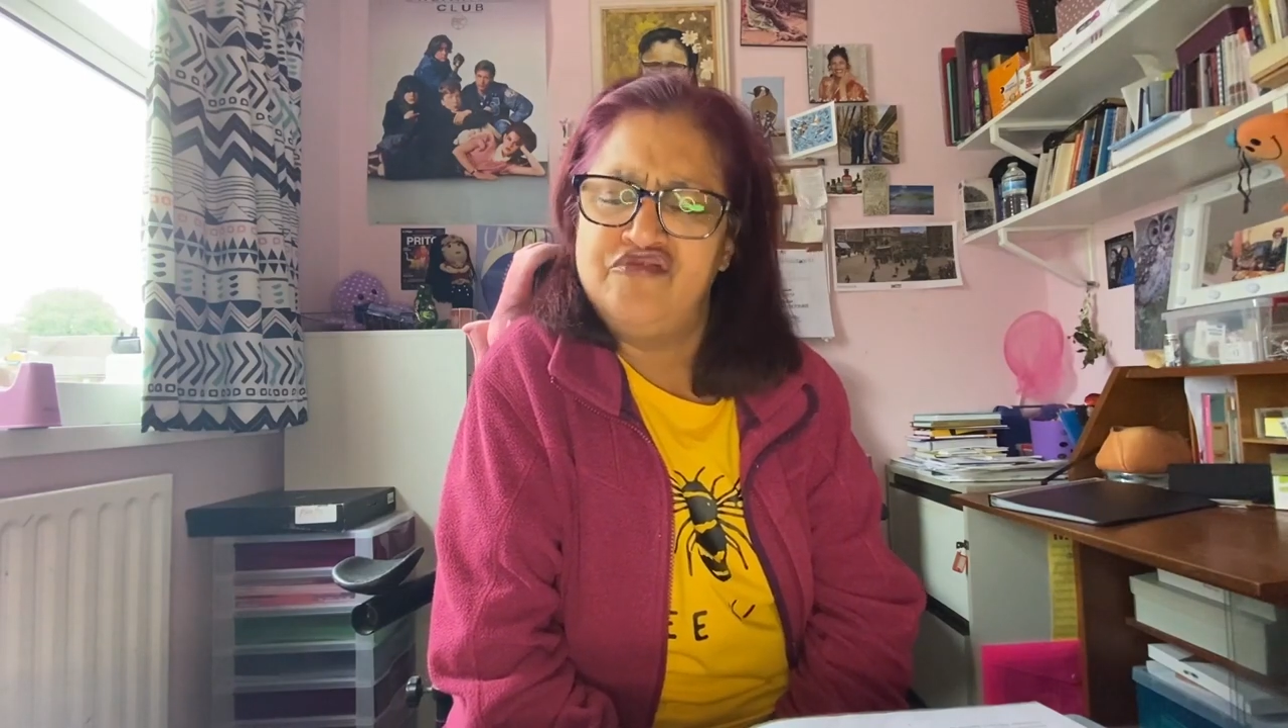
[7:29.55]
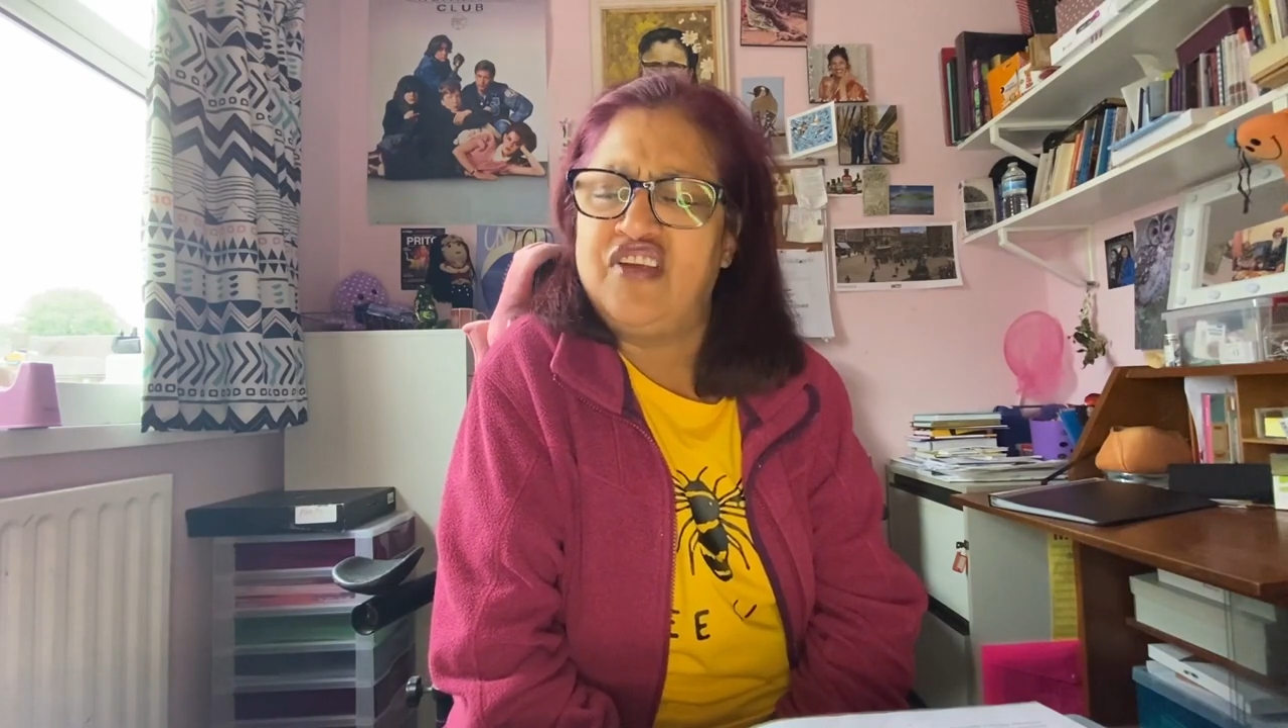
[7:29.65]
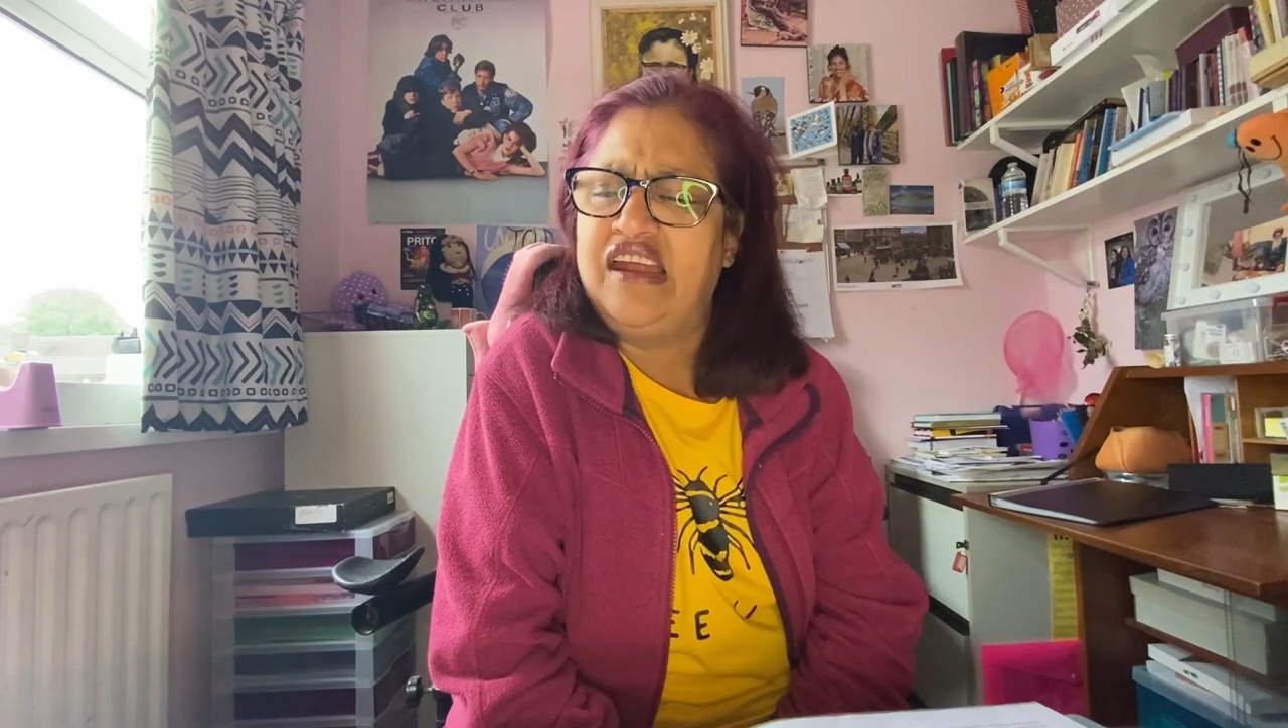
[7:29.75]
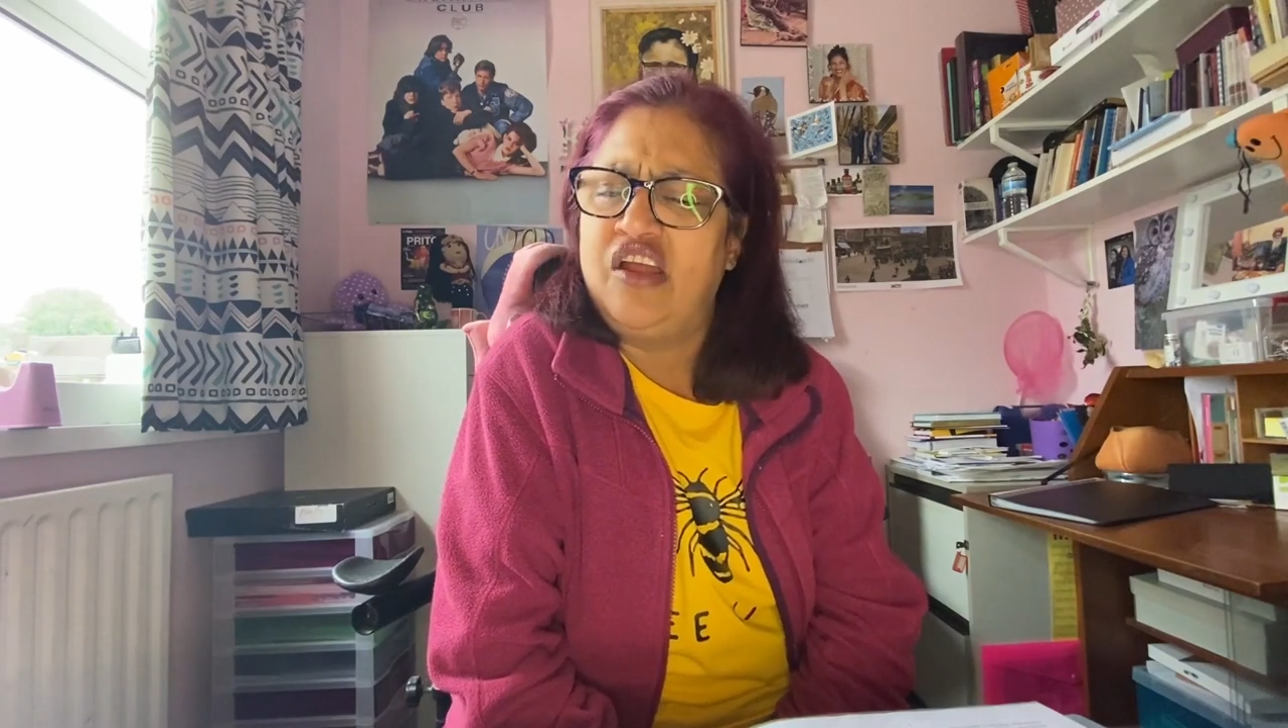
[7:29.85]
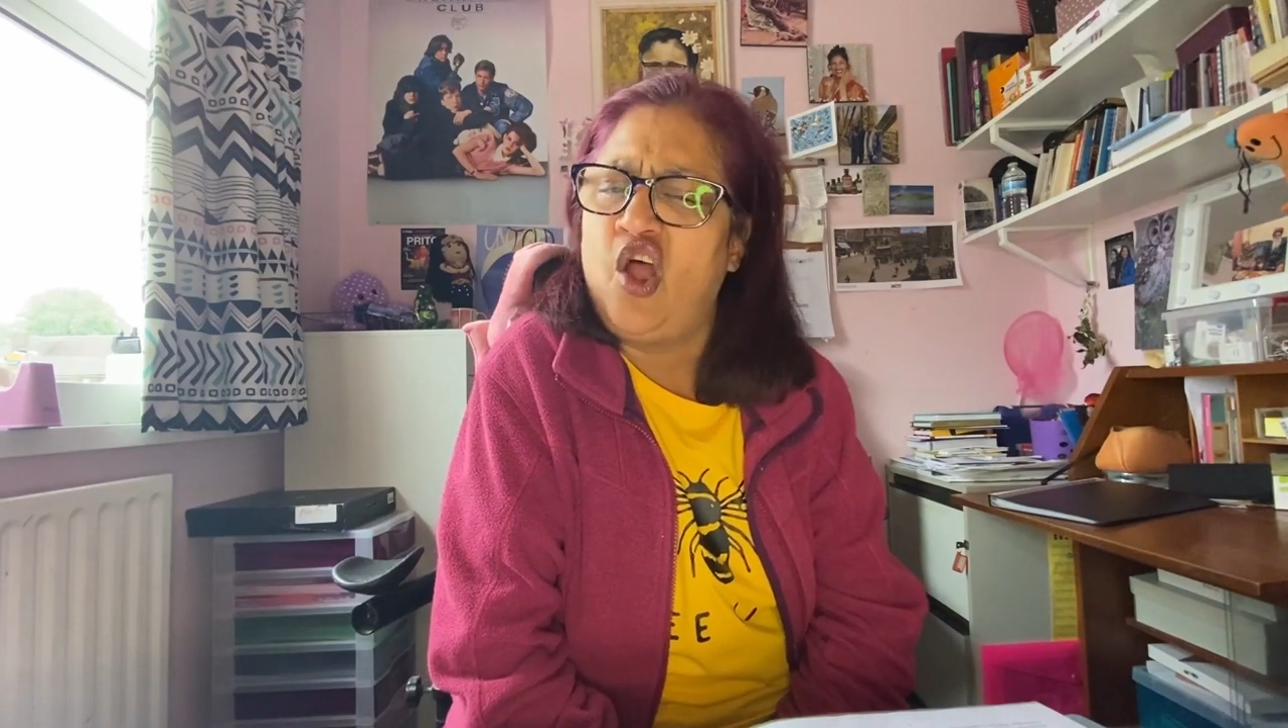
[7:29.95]

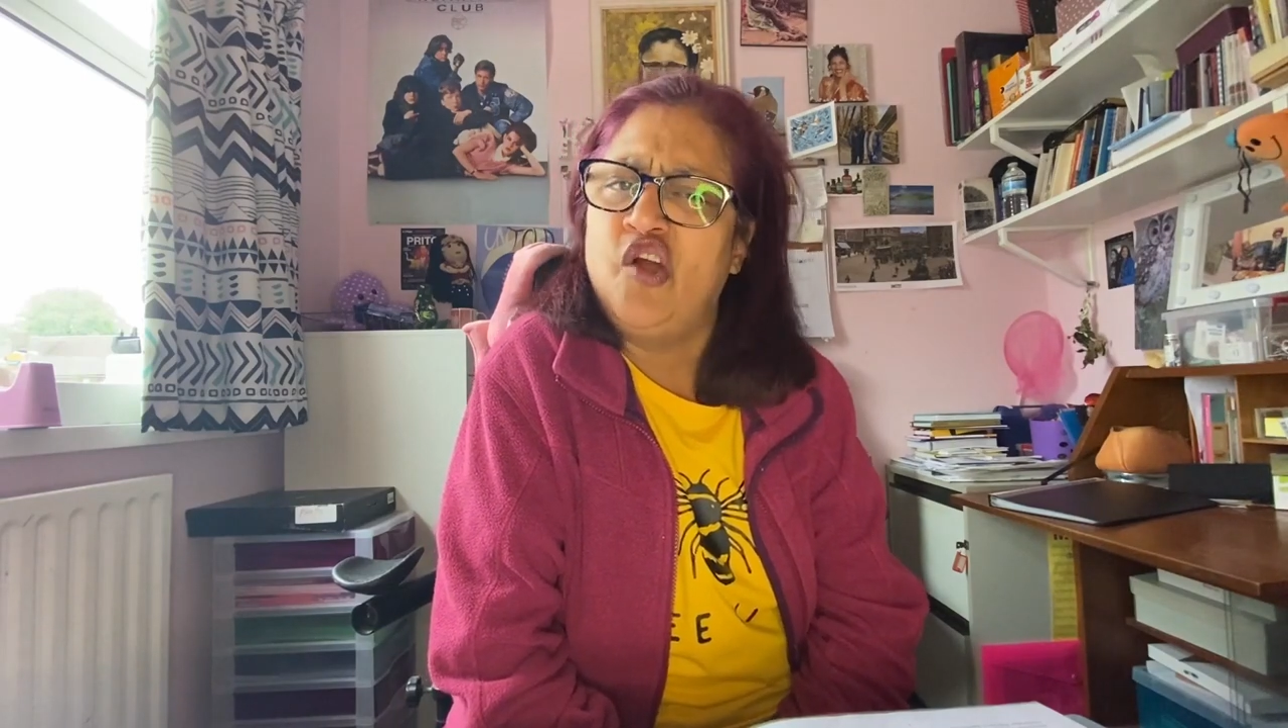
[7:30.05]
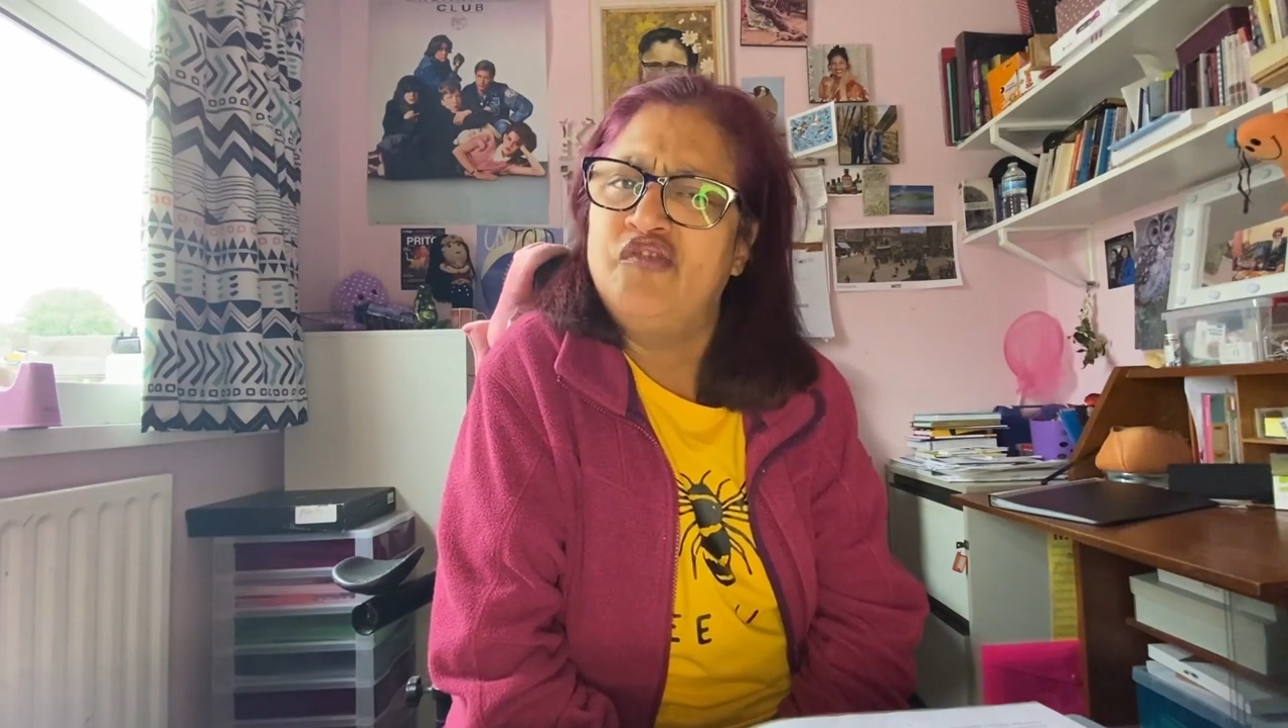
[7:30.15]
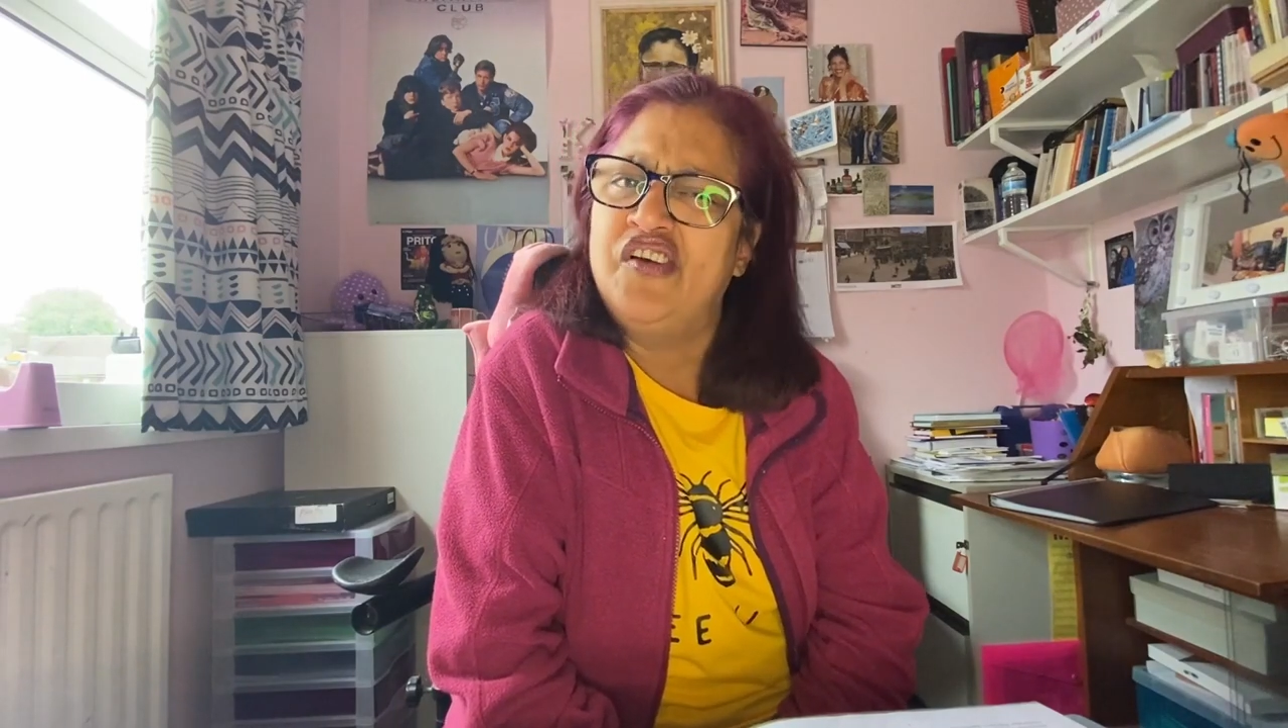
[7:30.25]
over